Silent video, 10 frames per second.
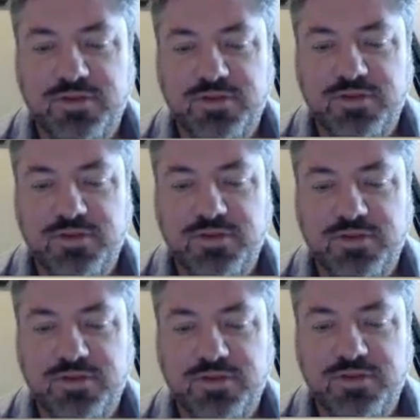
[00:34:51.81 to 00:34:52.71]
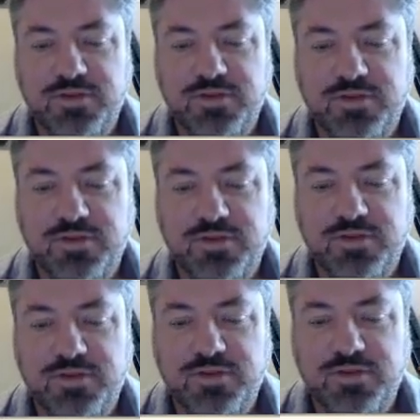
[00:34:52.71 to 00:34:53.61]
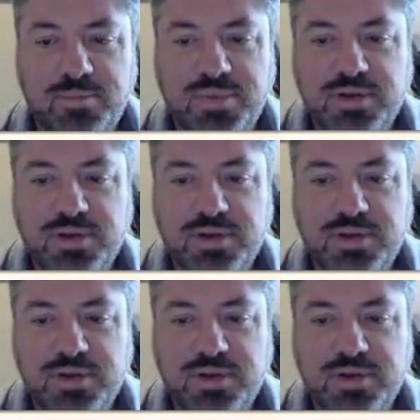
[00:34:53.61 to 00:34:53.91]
So orienteering is using a map